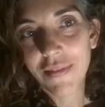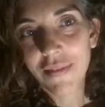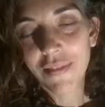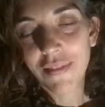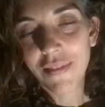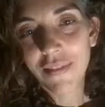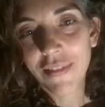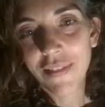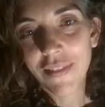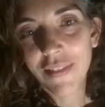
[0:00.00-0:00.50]

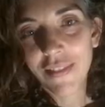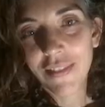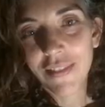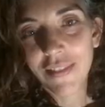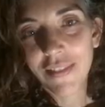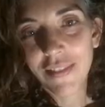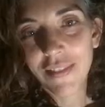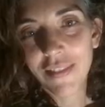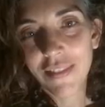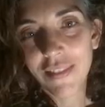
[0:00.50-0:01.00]

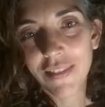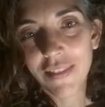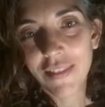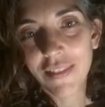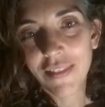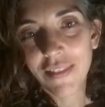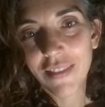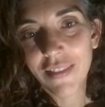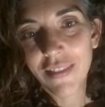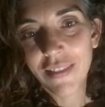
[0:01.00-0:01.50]

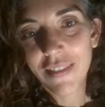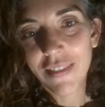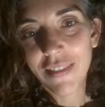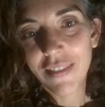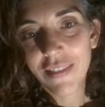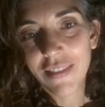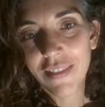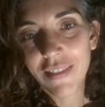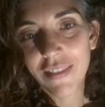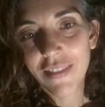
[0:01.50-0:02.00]

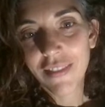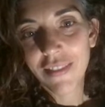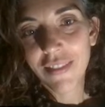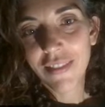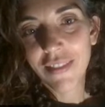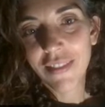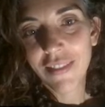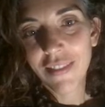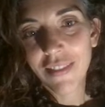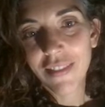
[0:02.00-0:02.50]

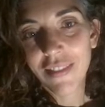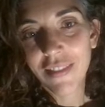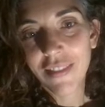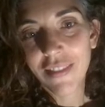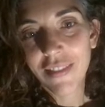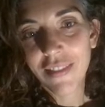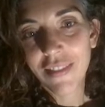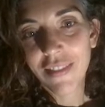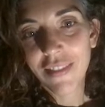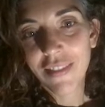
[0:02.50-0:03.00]

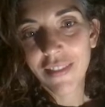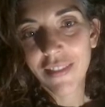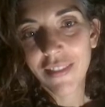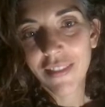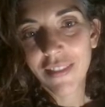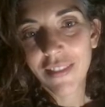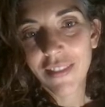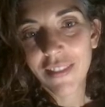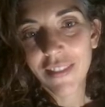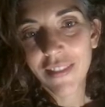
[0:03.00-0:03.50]

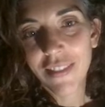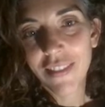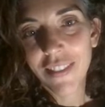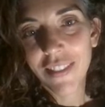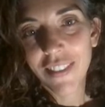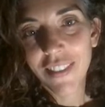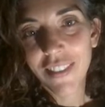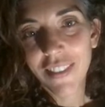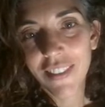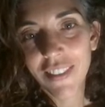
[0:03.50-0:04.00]

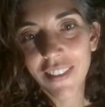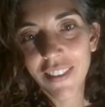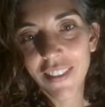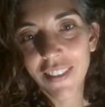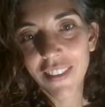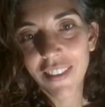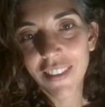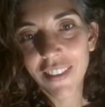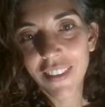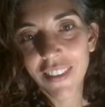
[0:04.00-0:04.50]

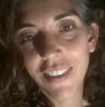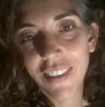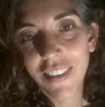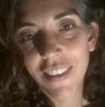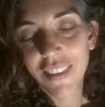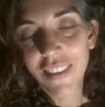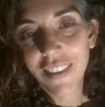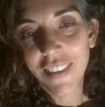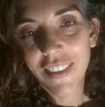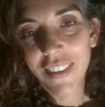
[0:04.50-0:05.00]

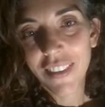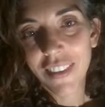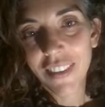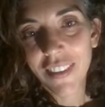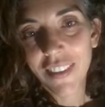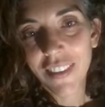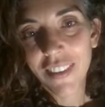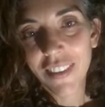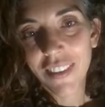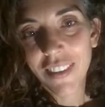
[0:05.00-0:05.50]

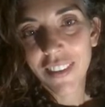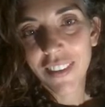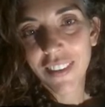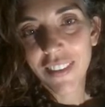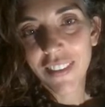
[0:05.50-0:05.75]
[no speech]